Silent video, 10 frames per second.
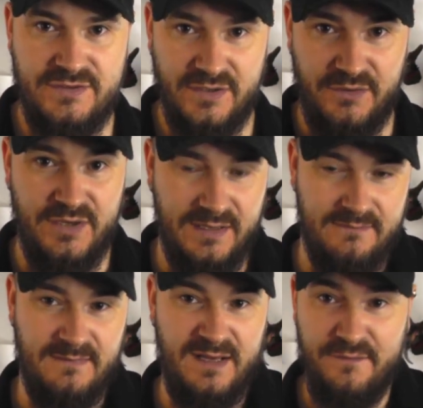so you
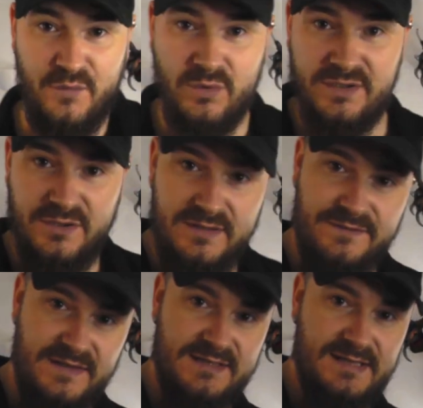can, if you want to do
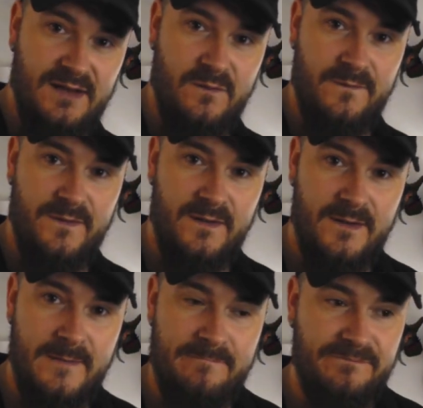this for yourself,
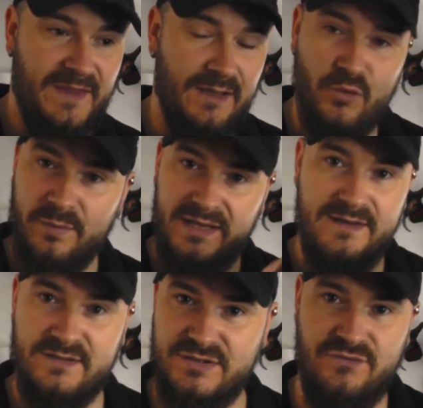that'll all be
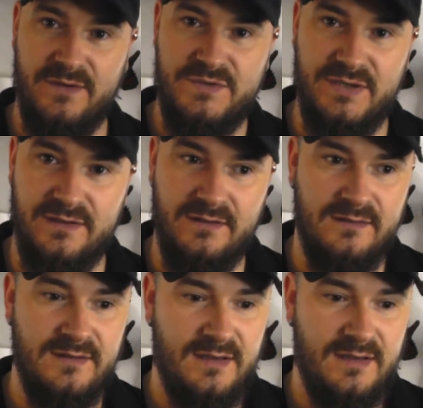in the description.